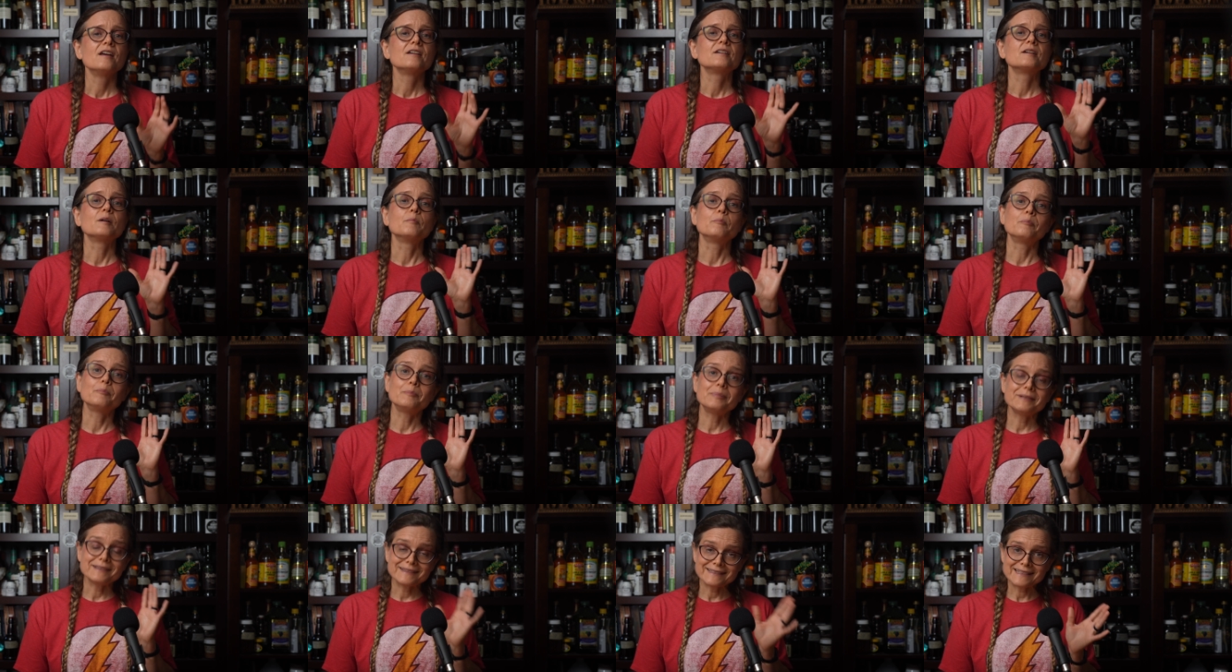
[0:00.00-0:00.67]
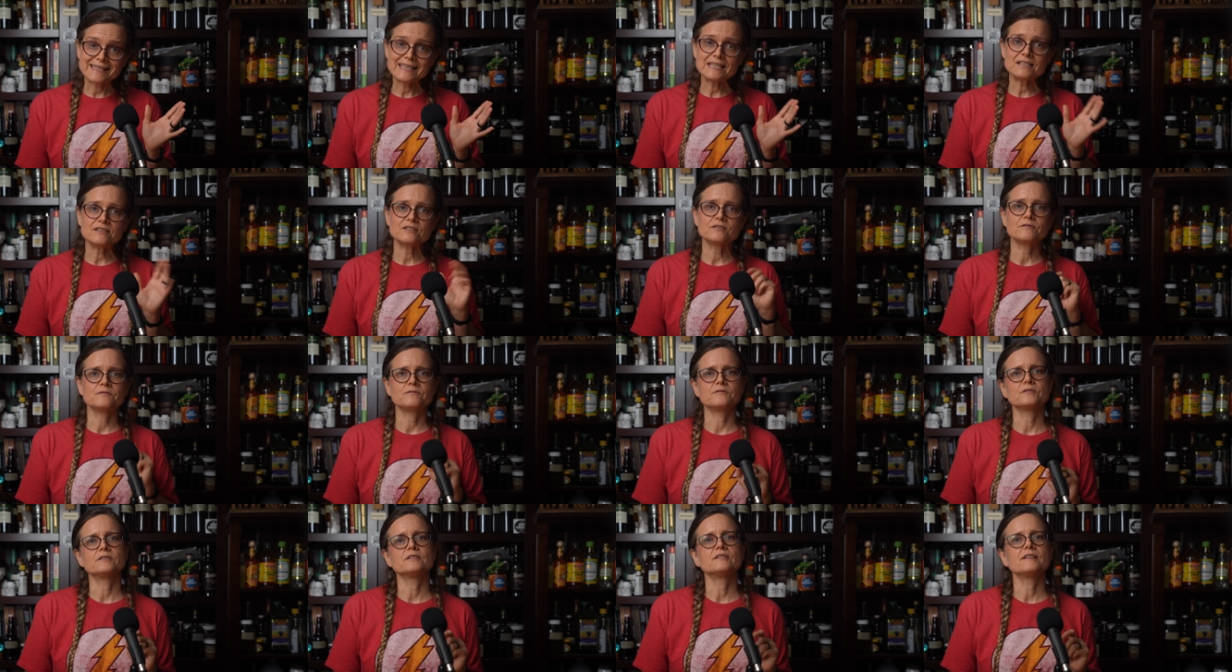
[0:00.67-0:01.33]
Complete
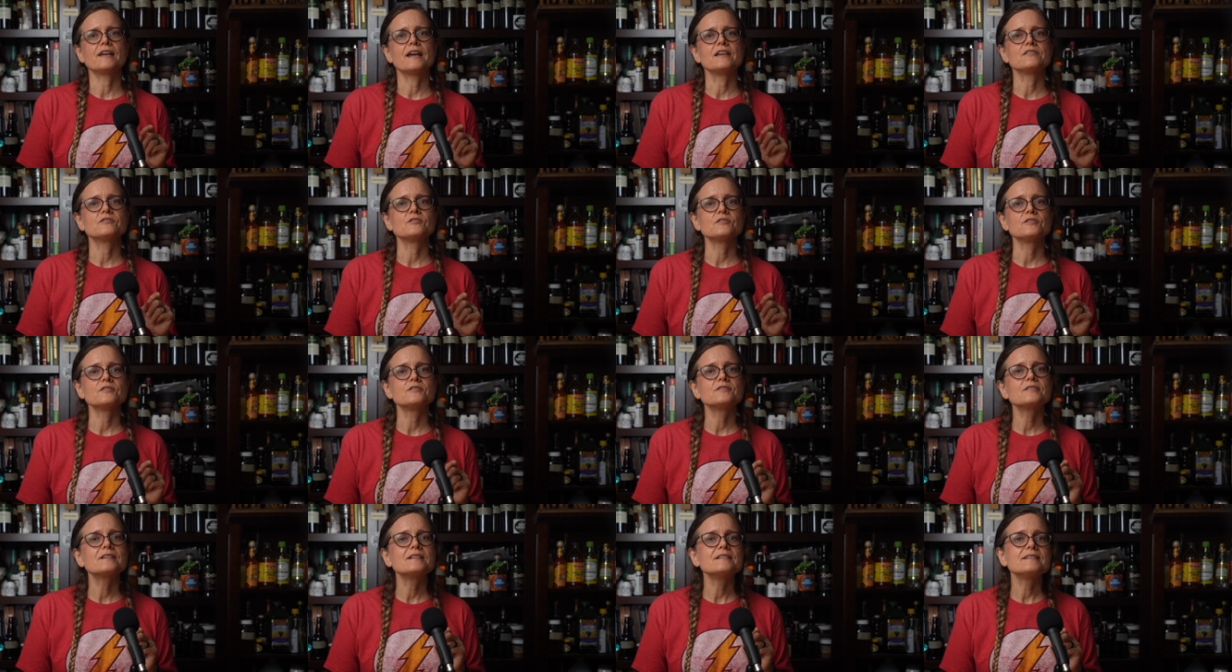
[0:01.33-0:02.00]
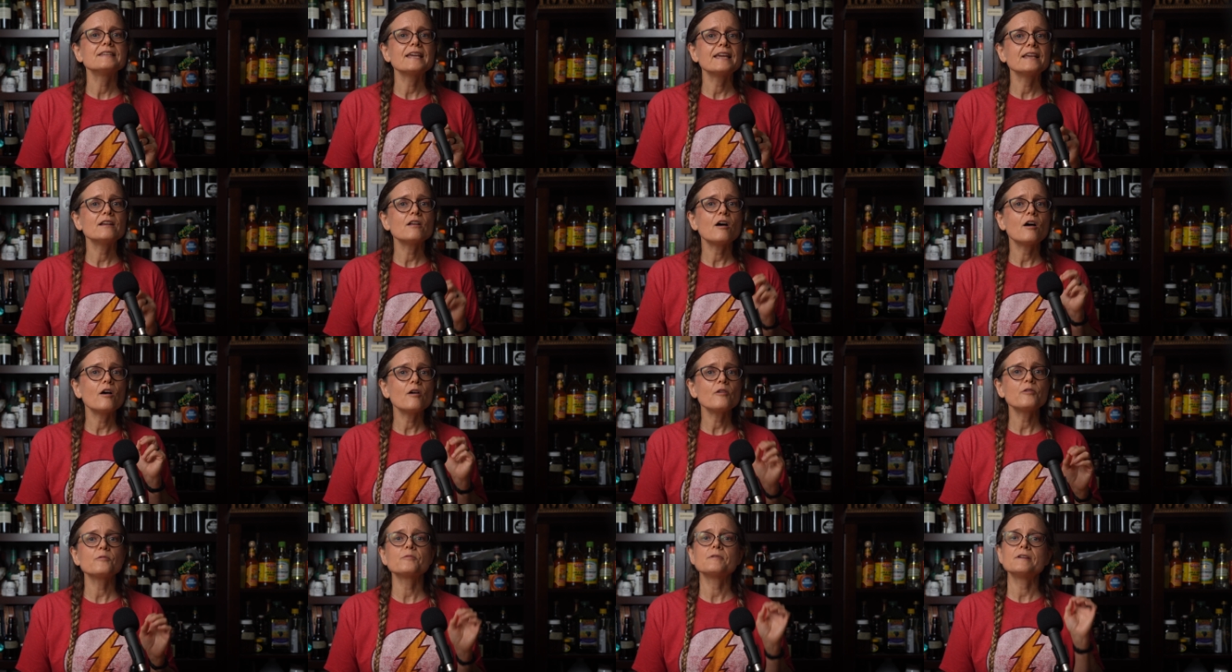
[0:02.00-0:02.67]
fertilizers contain
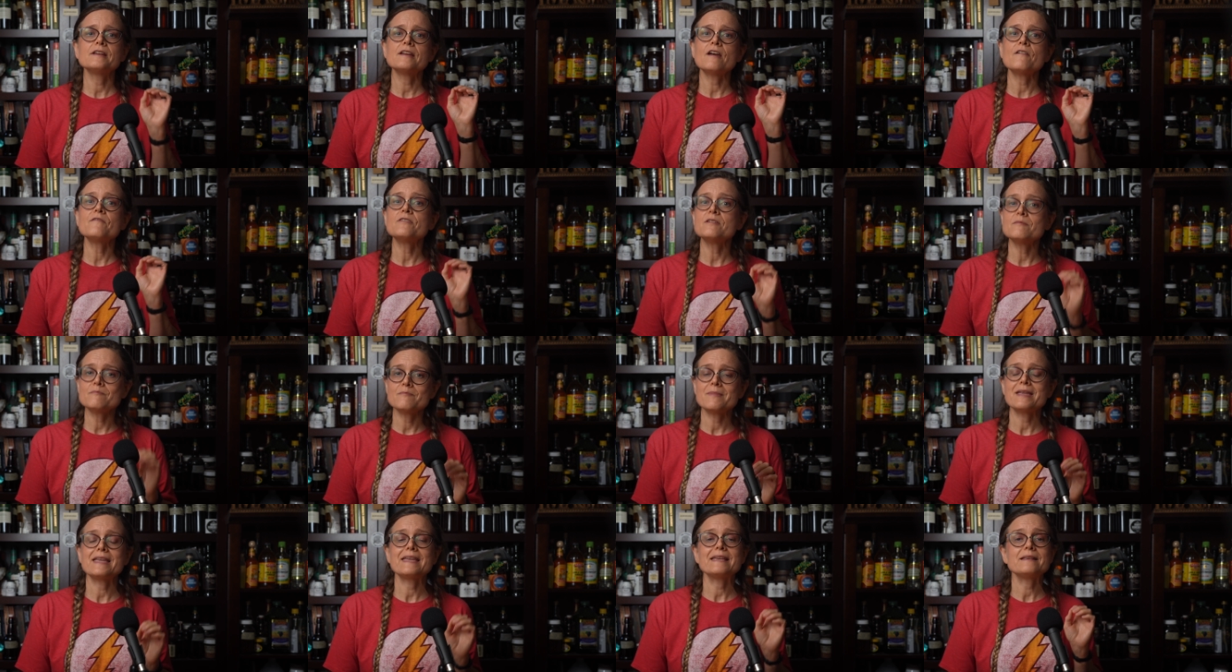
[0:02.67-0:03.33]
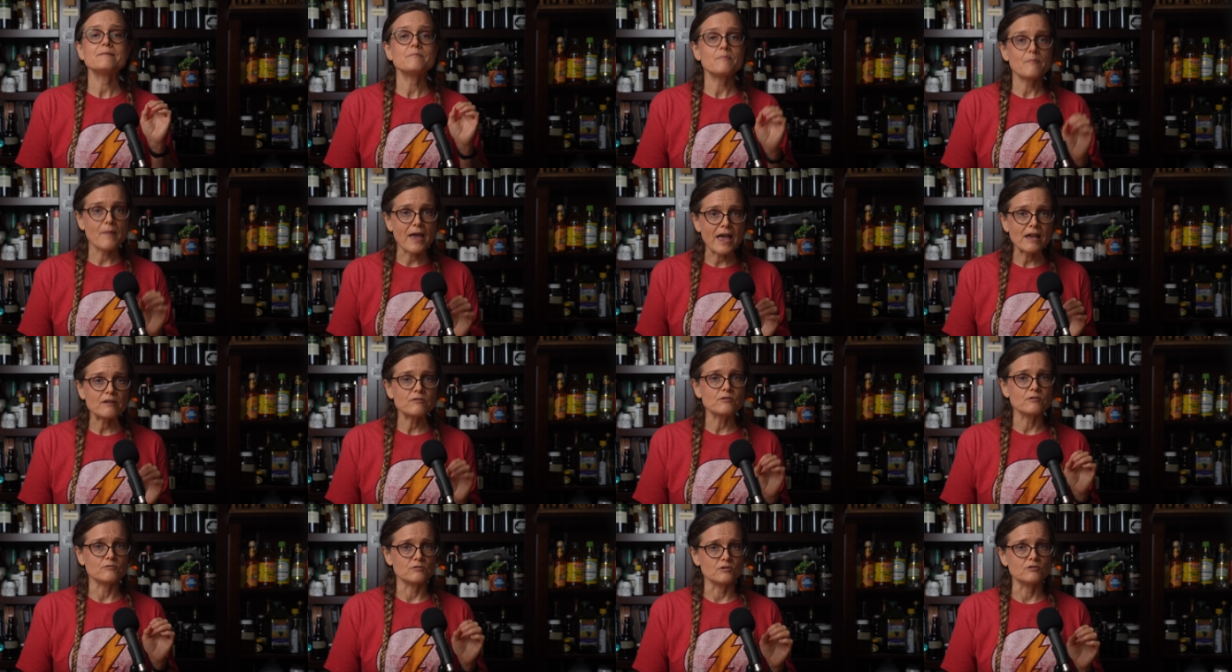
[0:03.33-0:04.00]
all three of the main
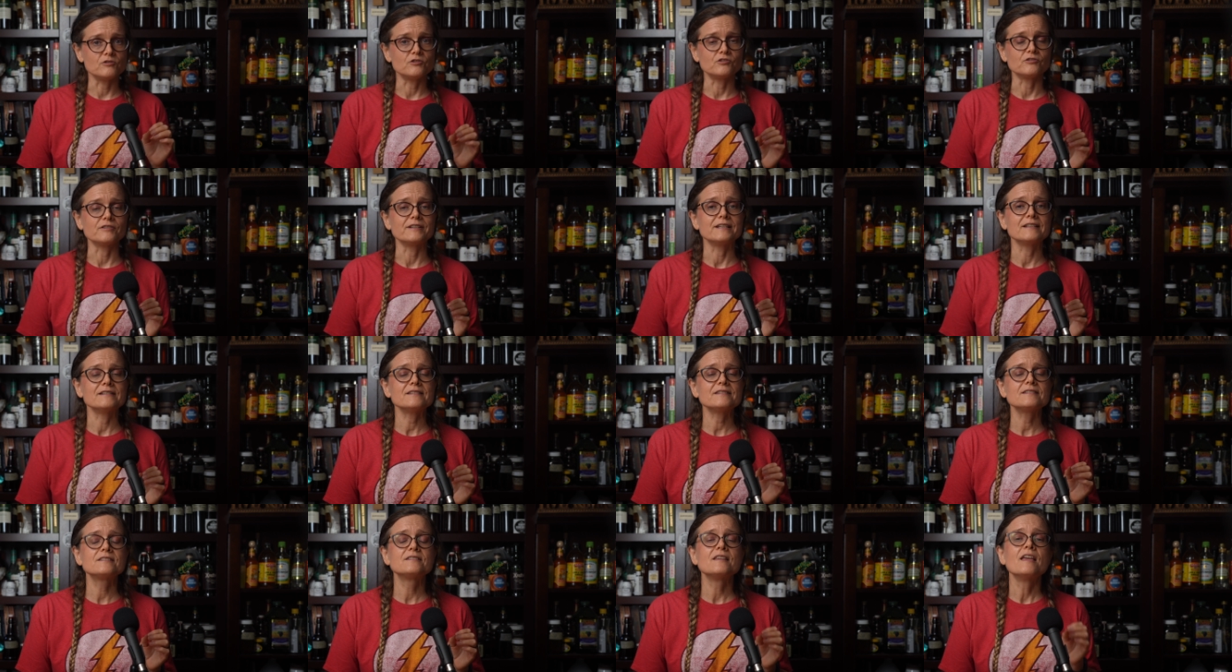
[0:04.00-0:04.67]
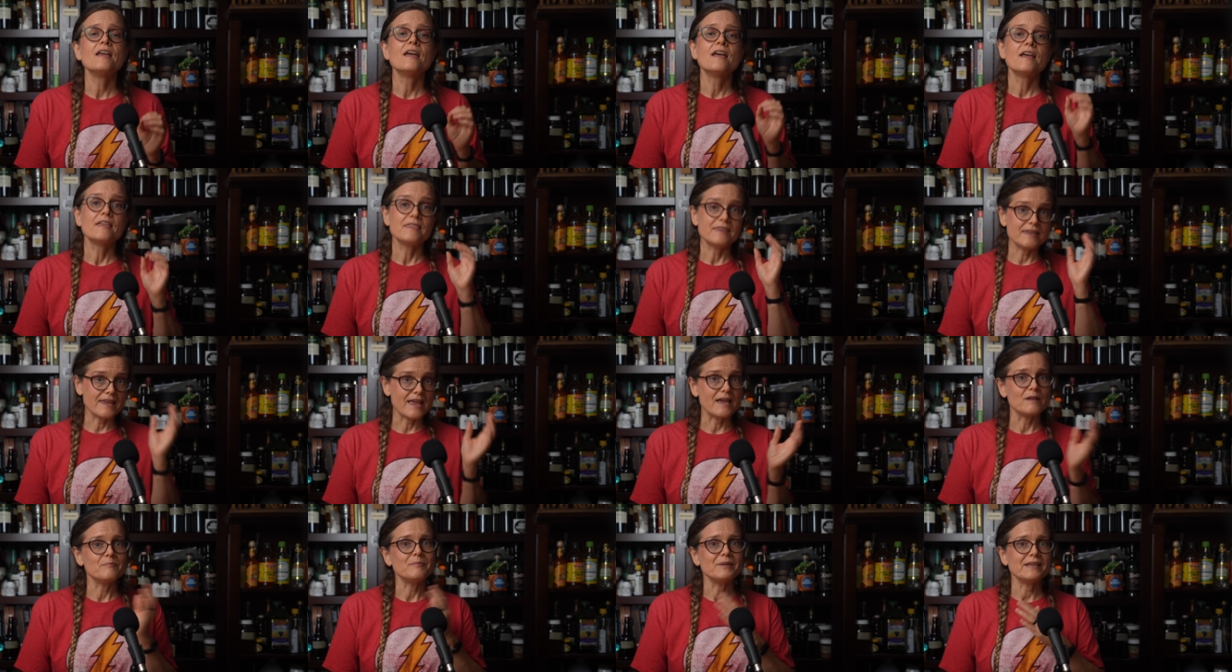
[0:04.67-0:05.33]
macronutrients, the
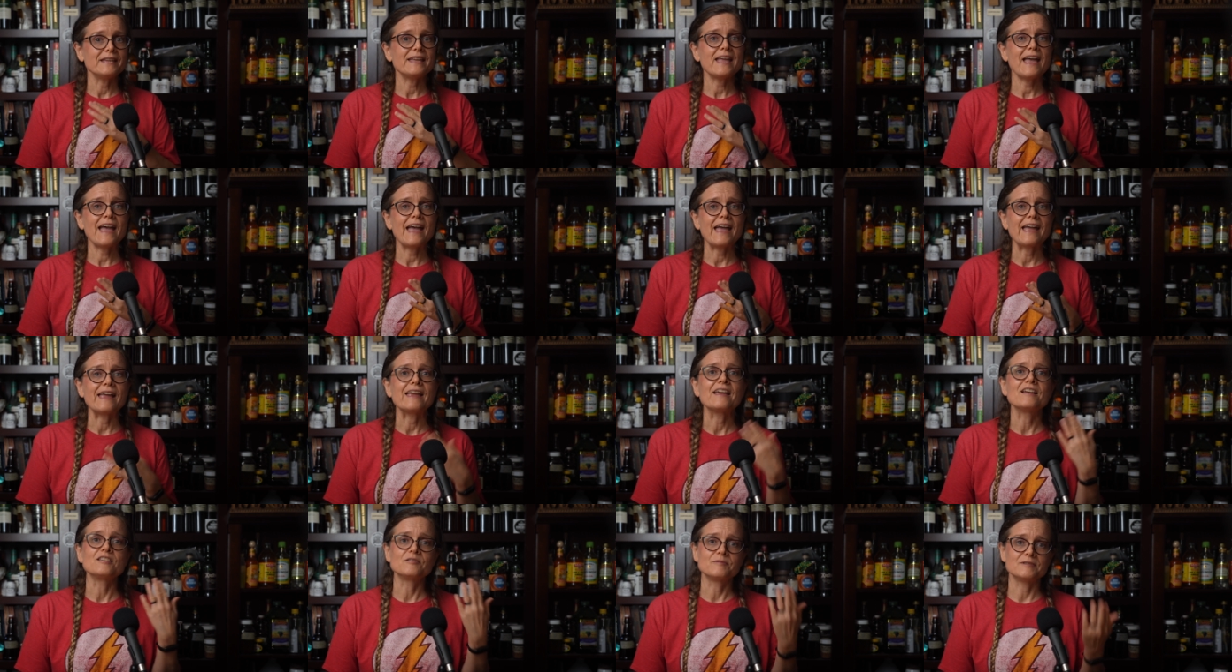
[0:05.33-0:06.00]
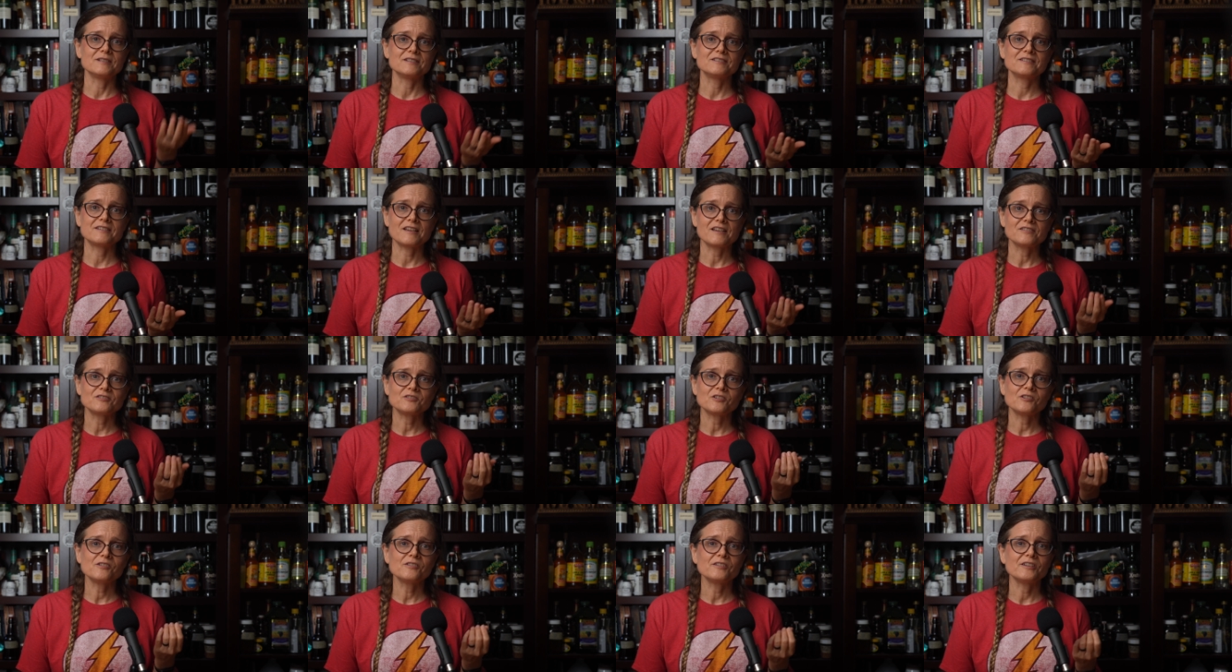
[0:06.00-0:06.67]
NPK, as we
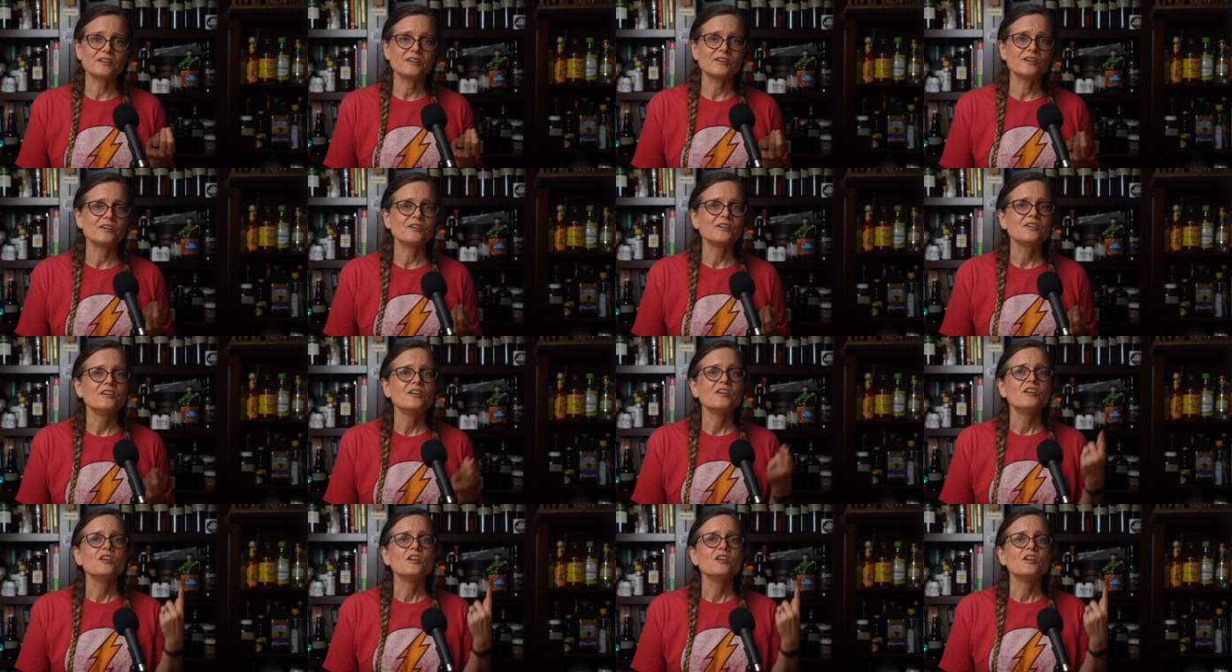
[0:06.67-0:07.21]
discussed earlier.